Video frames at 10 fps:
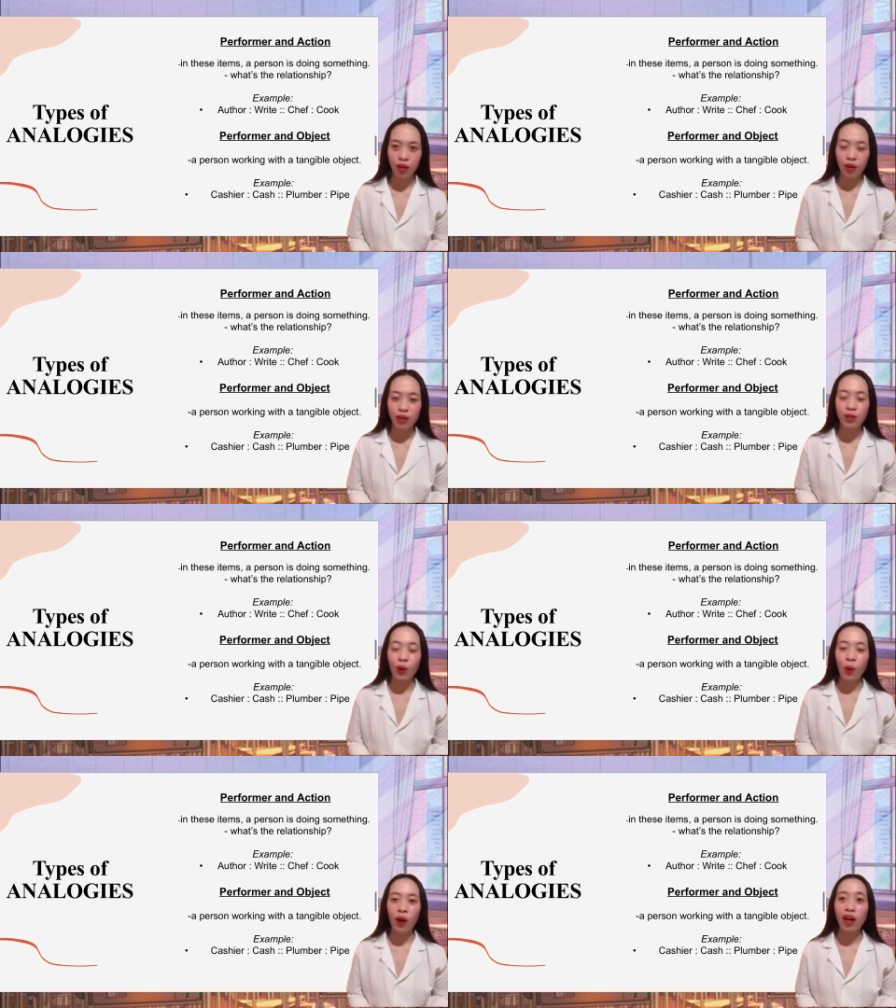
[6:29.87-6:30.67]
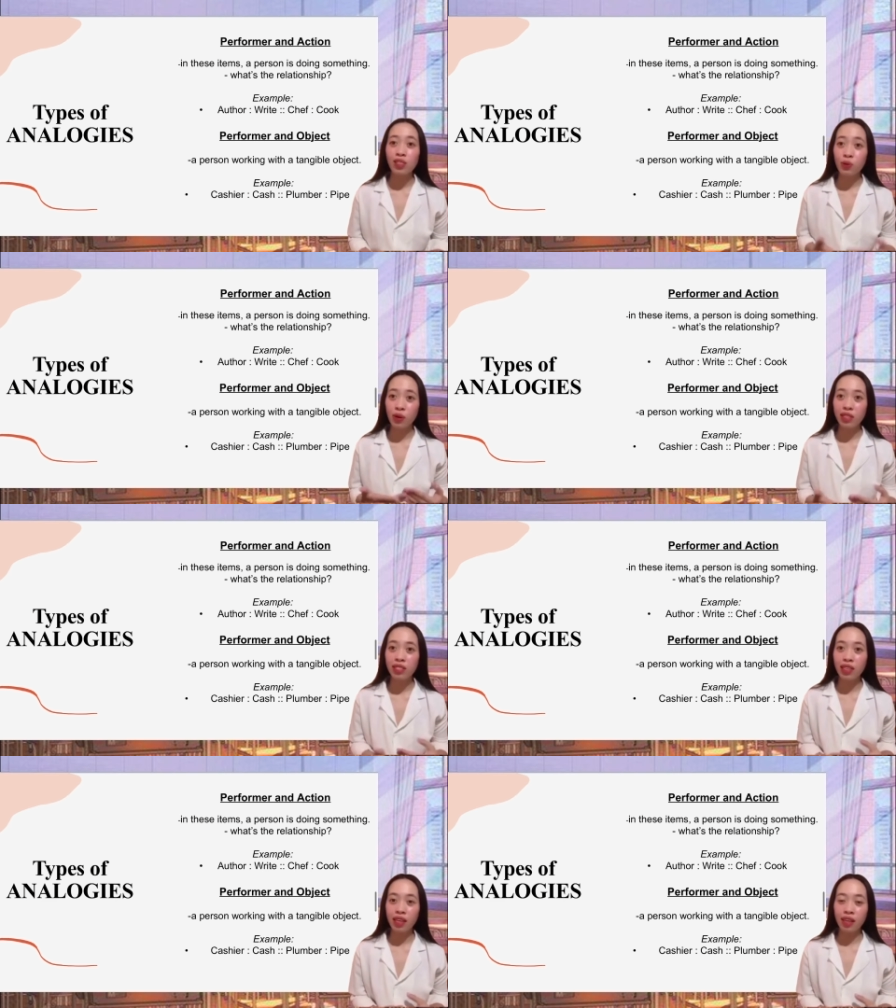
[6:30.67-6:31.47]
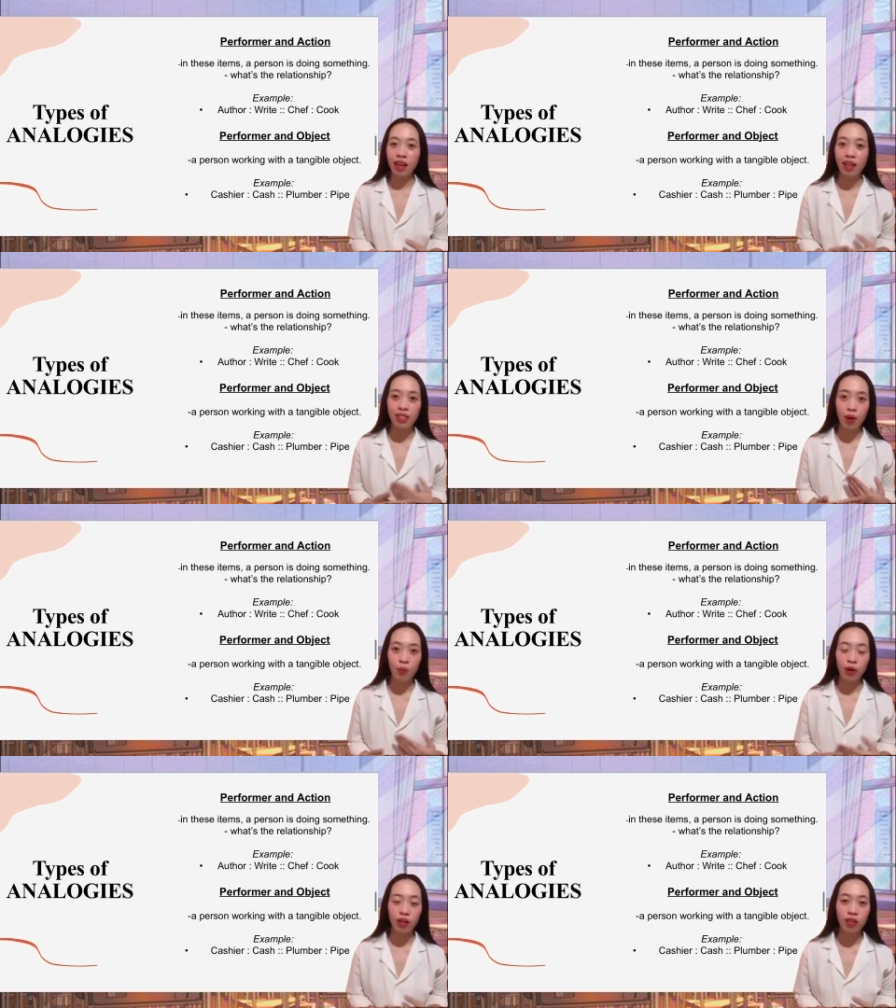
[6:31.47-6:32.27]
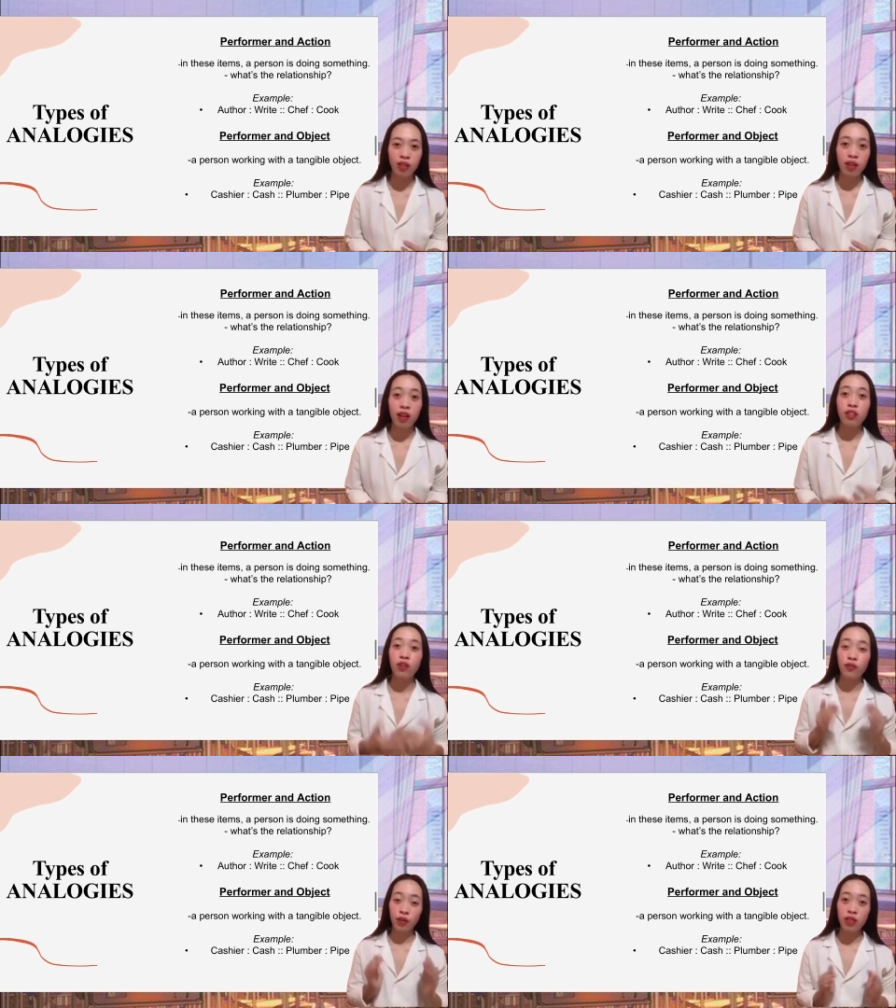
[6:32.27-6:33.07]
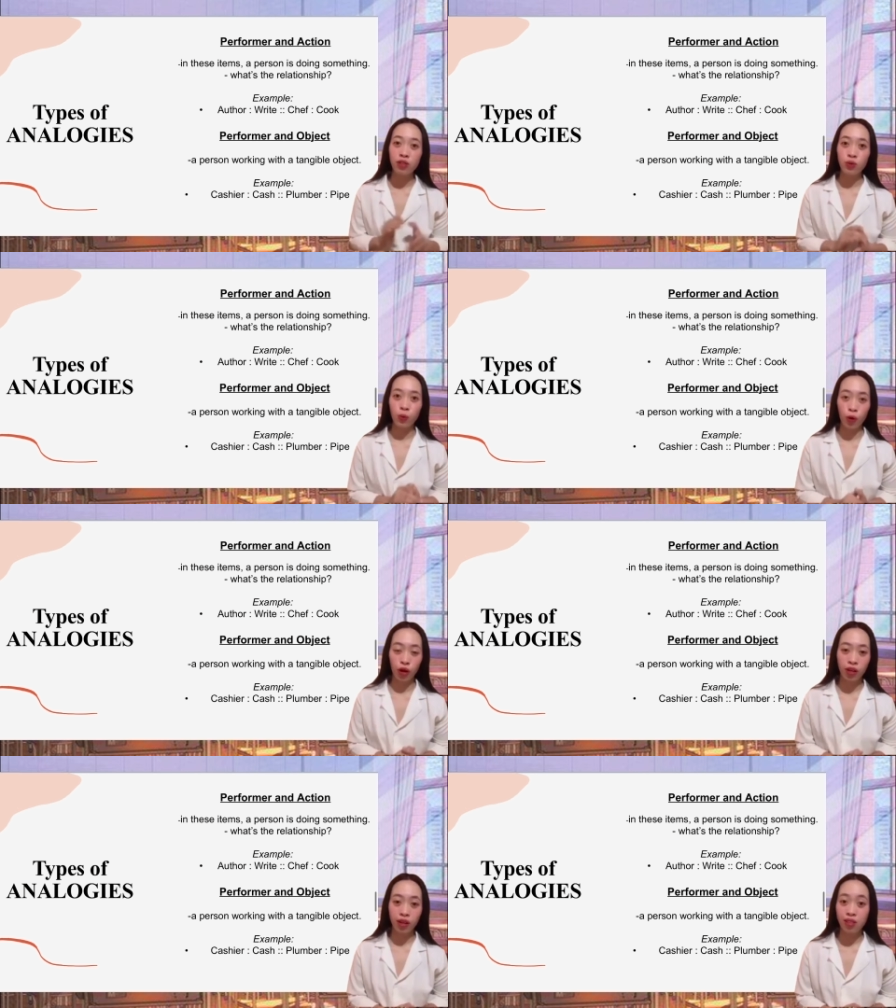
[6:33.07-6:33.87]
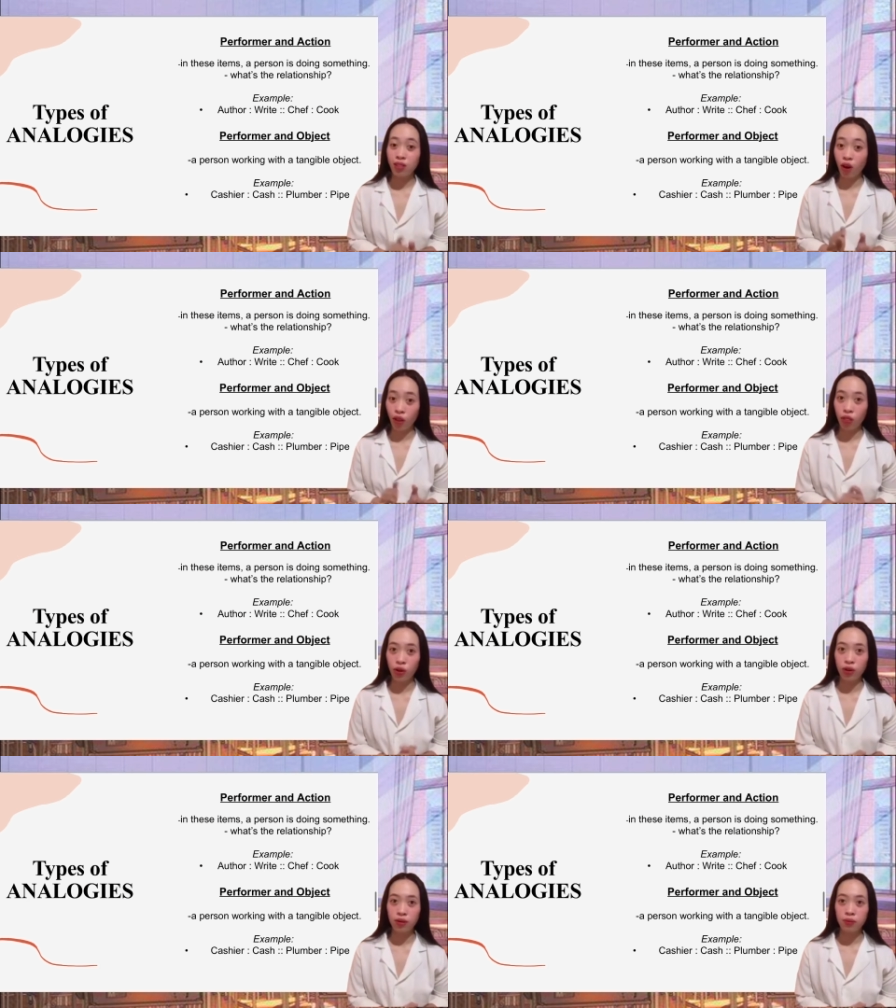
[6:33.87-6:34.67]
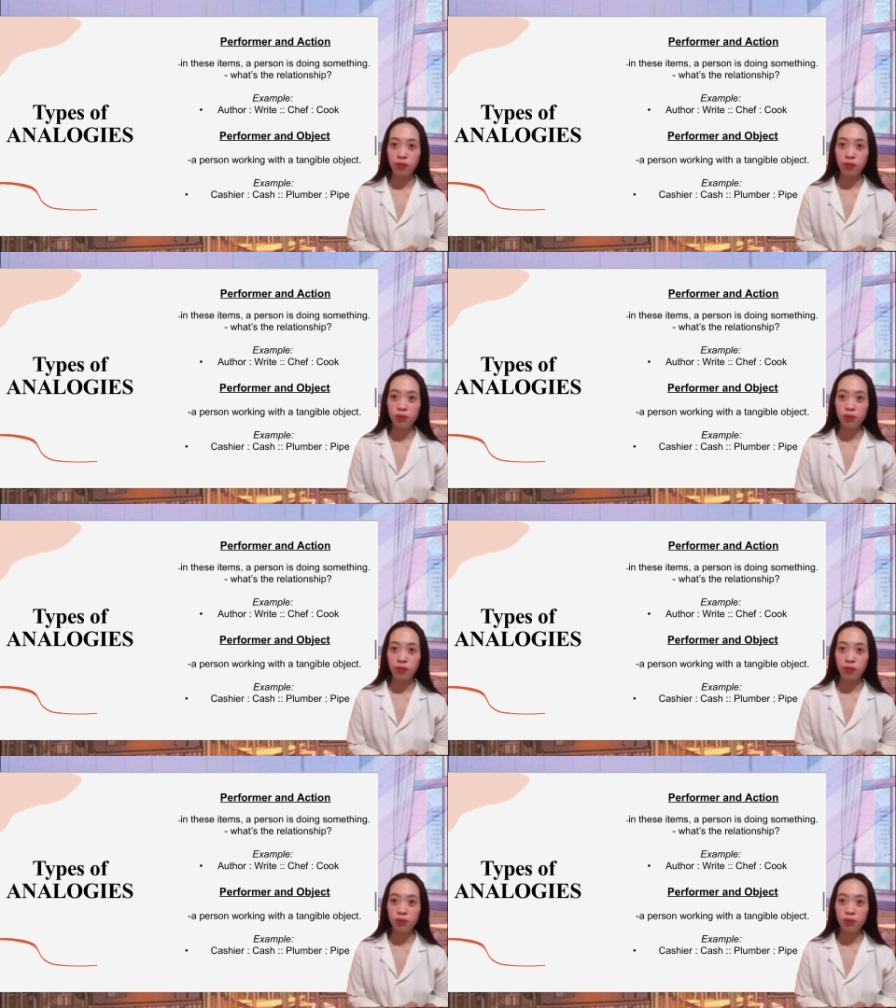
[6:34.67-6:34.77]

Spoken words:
So as you can see in the example, the first word is author.